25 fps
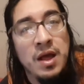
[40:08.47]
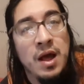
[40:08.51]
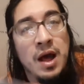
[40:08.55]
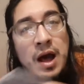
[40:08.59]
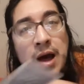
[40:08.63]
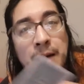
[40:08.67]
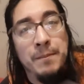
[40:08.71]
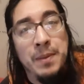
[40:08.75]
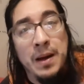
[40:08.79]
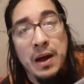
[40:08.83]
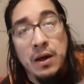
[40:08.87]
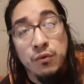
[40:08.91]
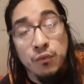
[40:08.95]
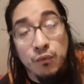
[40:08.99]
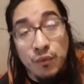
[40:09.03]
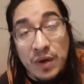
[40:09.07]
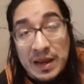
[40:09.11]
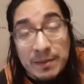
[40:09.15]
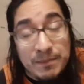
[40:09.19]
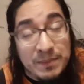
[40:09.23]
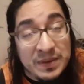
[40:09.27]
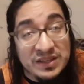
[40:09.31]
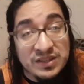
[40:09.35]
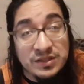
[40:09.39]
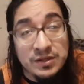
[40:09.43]
upon
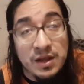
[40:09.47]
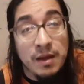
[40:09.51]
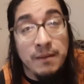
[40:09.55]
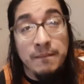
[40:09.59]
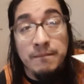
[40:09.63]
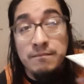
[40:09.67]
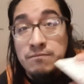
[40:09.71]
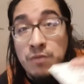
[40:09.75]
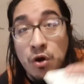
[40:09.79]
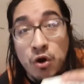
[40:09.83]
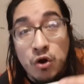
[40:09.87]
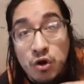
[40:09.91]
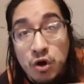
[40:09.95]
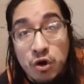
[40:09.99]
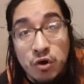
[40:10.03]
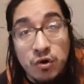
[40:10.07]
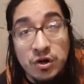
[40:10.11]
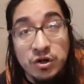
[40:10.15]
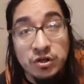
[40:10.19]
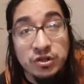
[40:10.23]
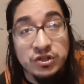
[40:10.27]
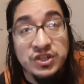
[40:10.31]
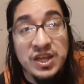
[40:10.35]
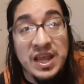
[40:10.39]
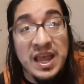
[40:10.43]
rapists,
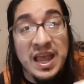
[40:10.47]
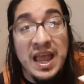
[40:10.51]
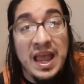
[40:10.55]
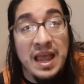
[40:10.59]
murderers,